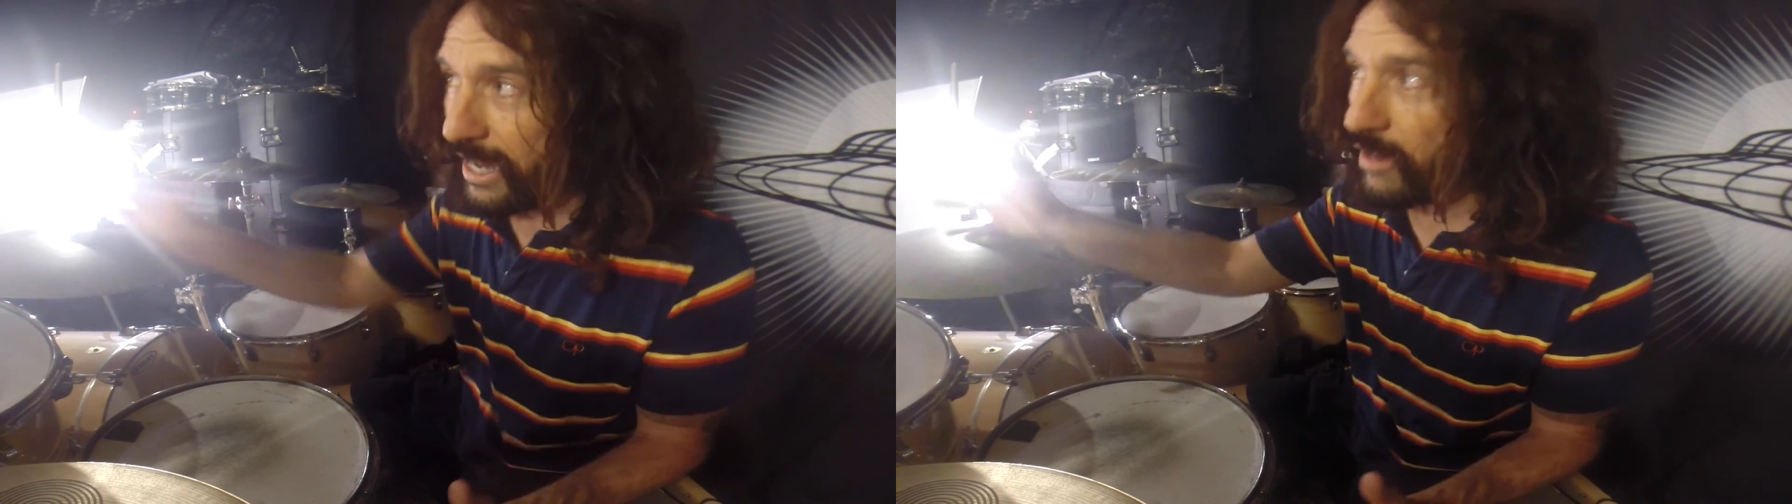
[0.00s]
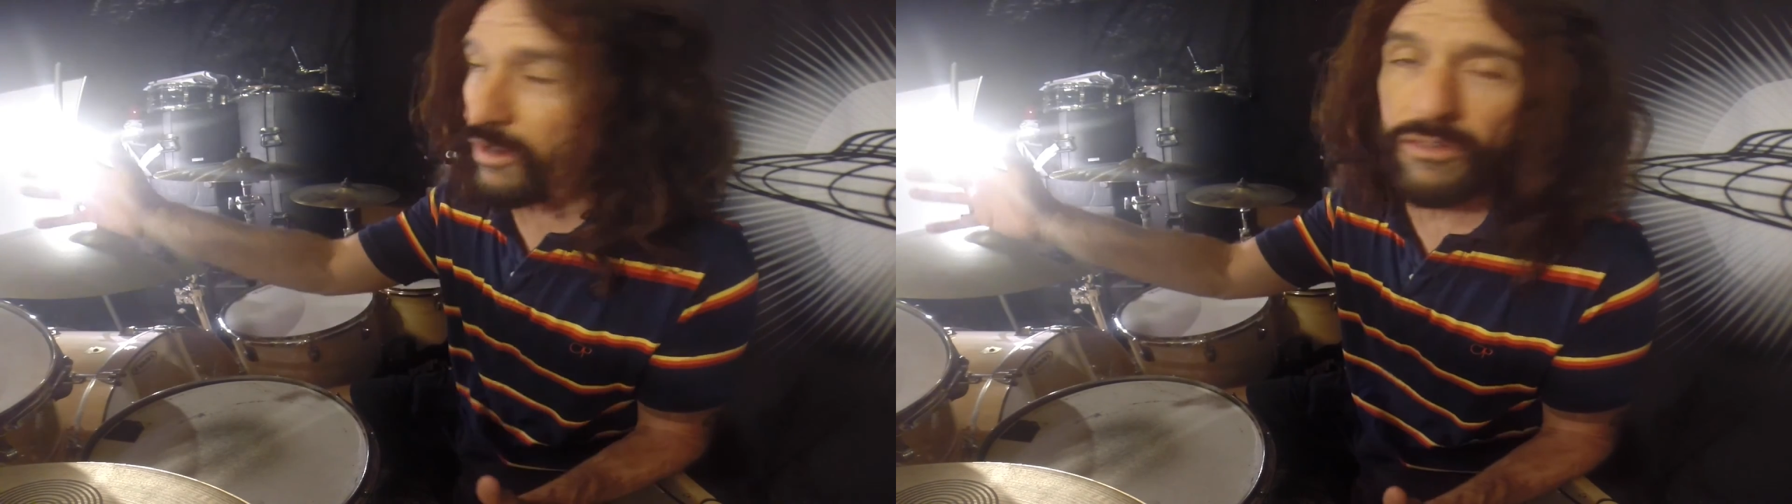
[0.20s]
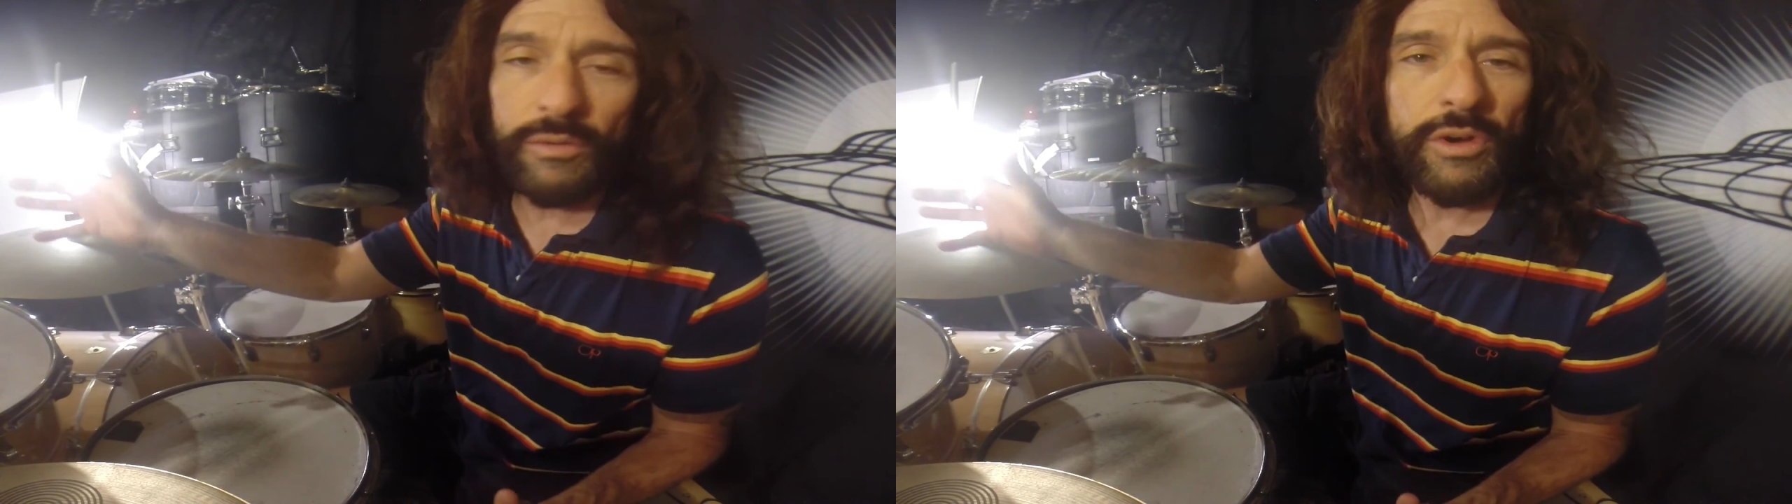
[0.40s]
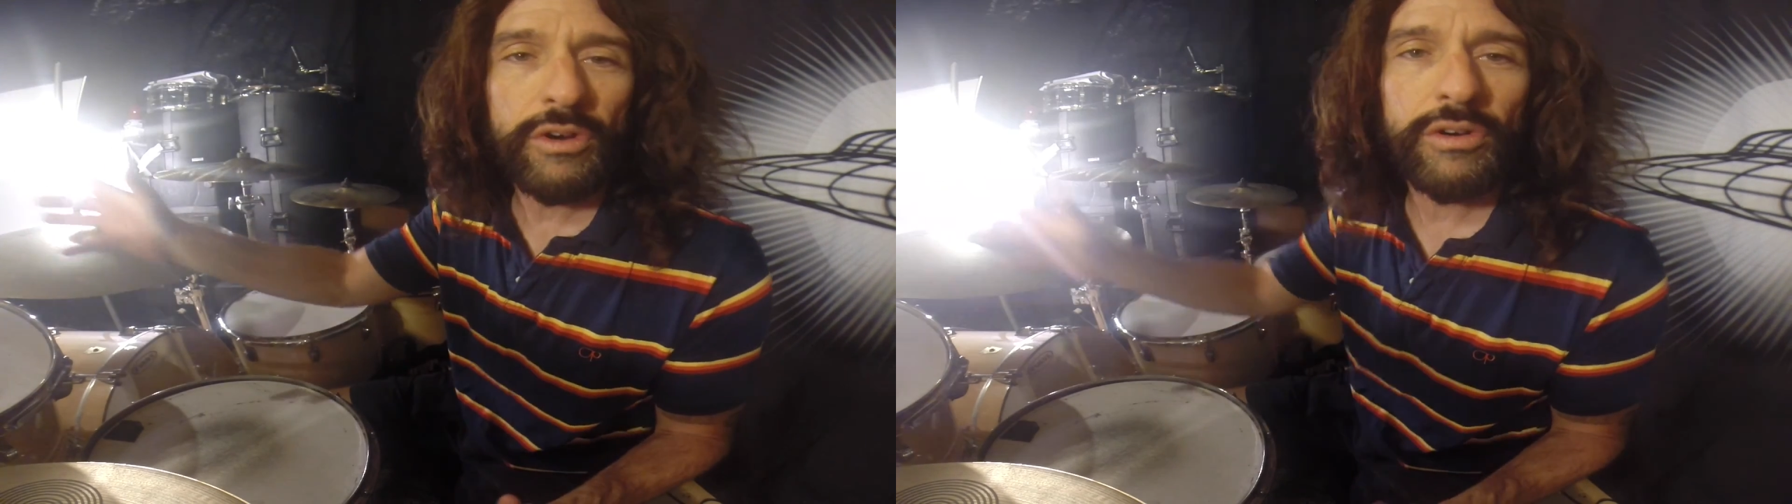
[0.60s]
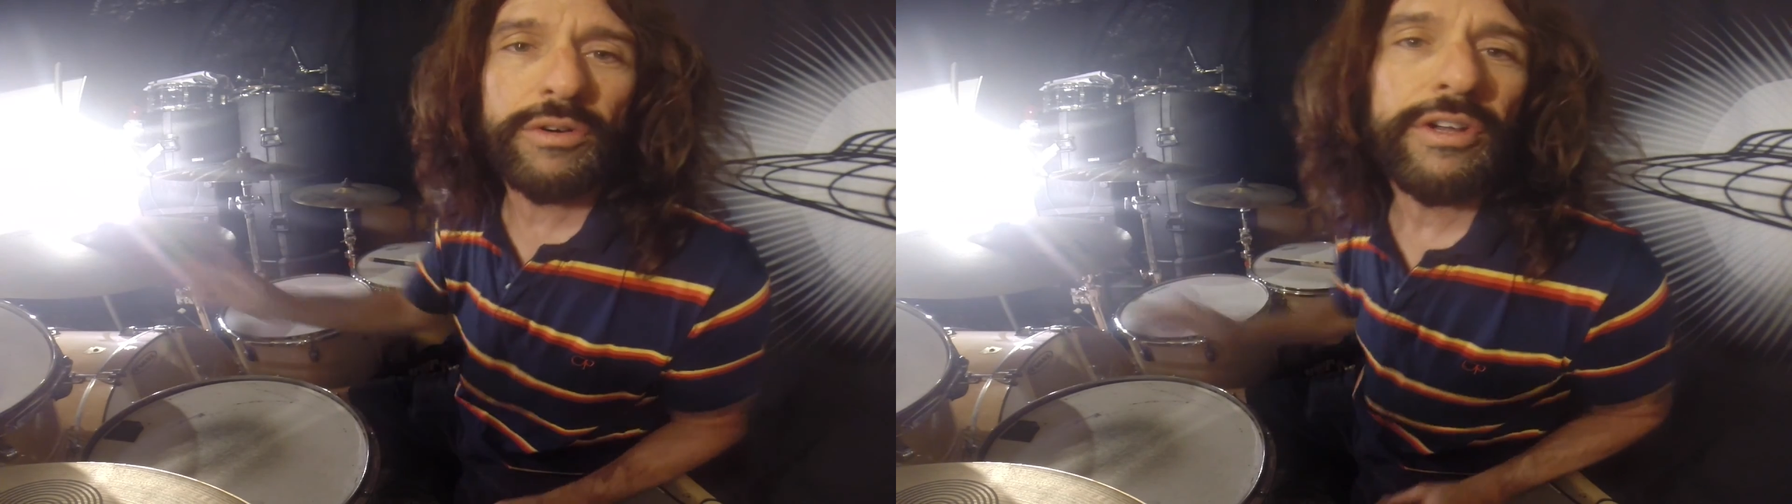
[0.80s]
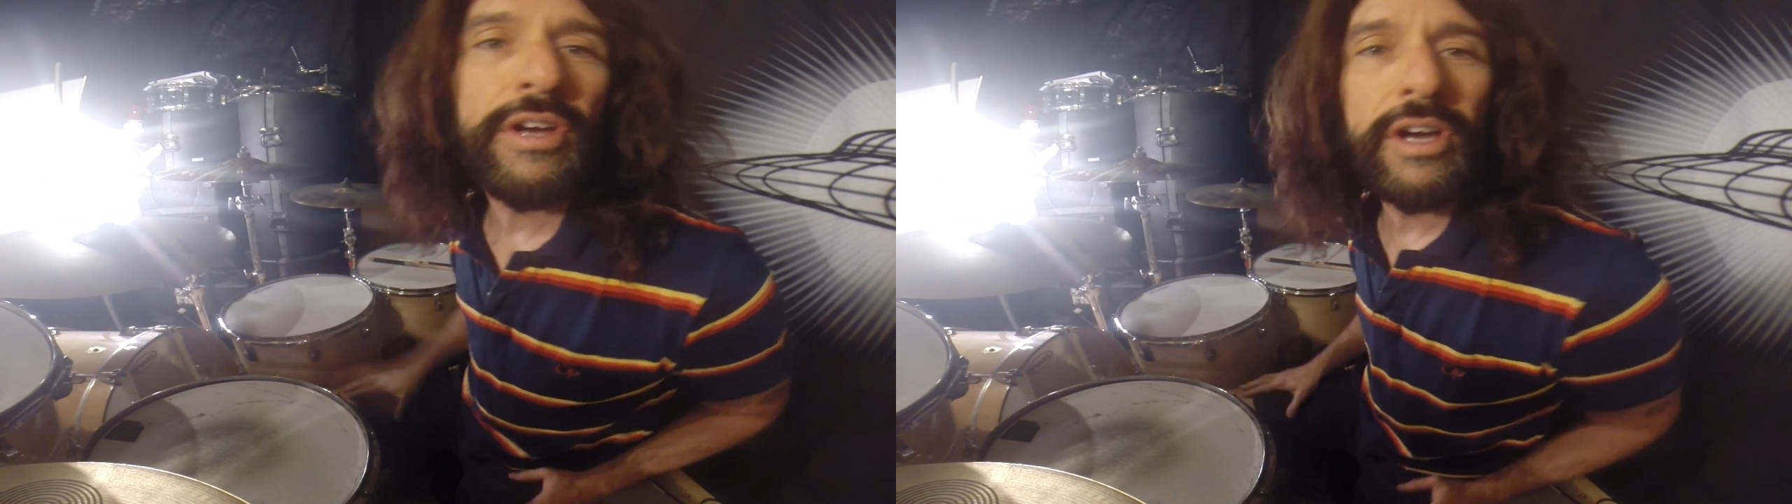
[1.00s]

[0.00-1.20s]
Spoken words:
out on the road